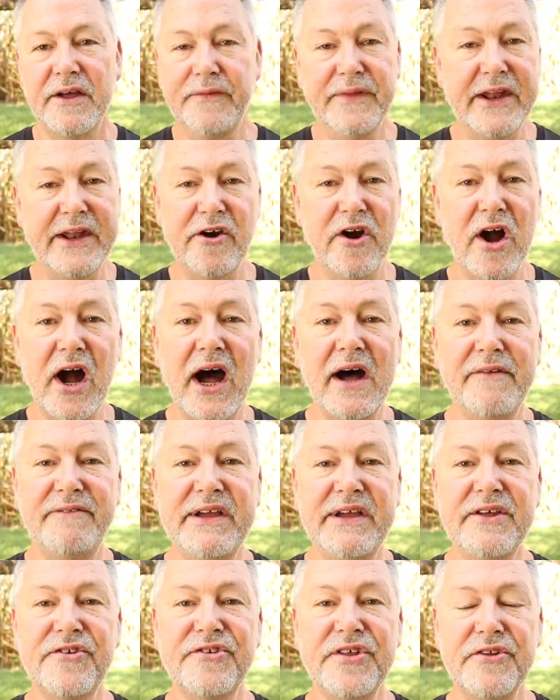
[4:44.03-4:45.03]
that are
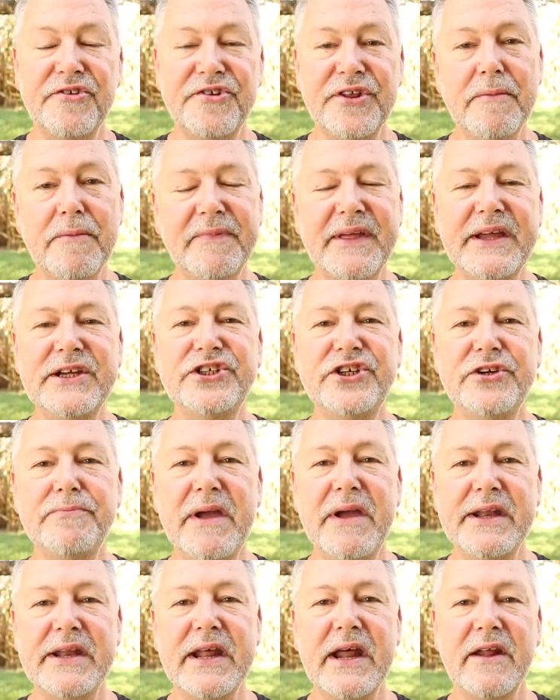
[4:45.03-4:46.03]
obvious, and some things you
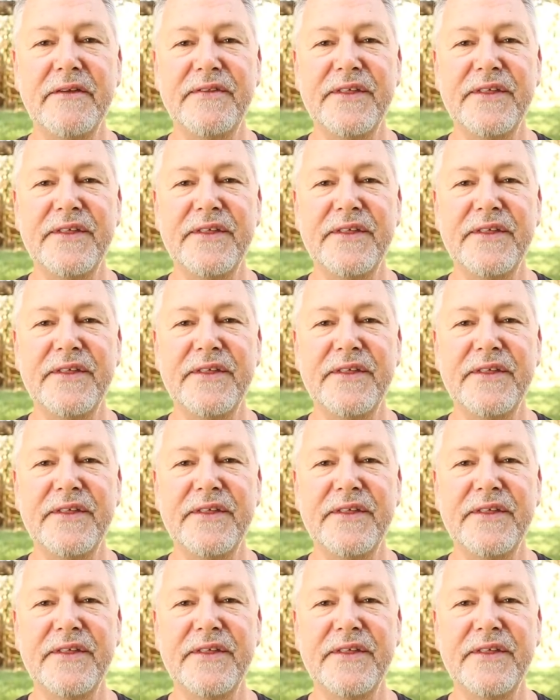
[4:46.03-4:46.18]
may not